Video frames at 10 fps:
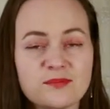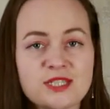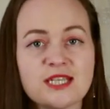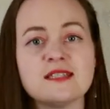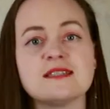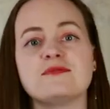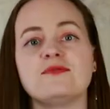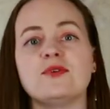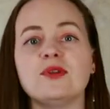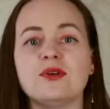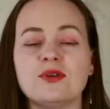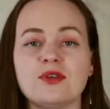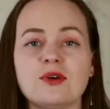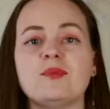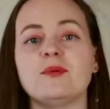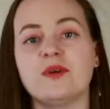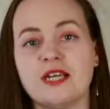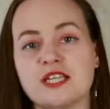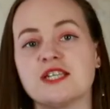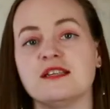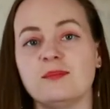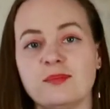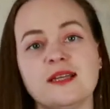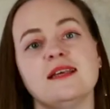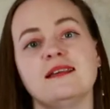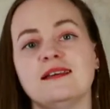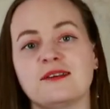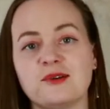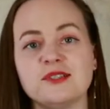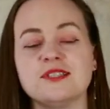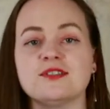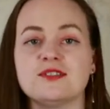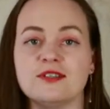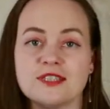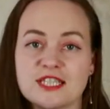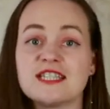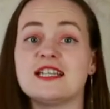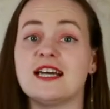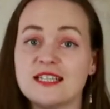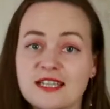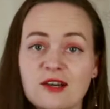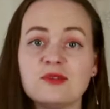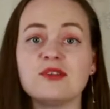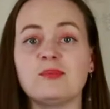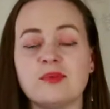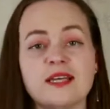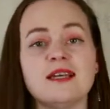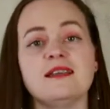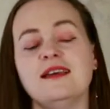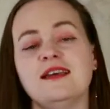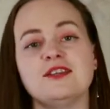just follow your preparational plan according to, just write down your plan.